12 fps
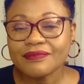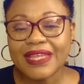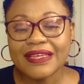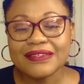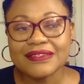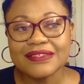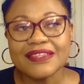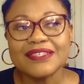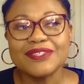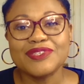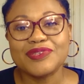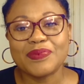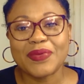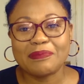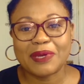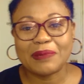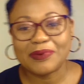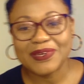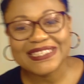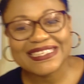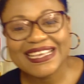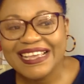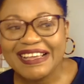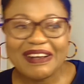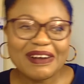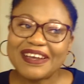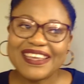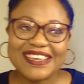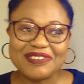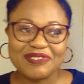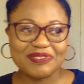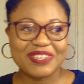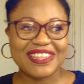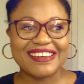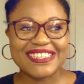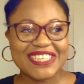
has nothing to do with my books. I enjoy that.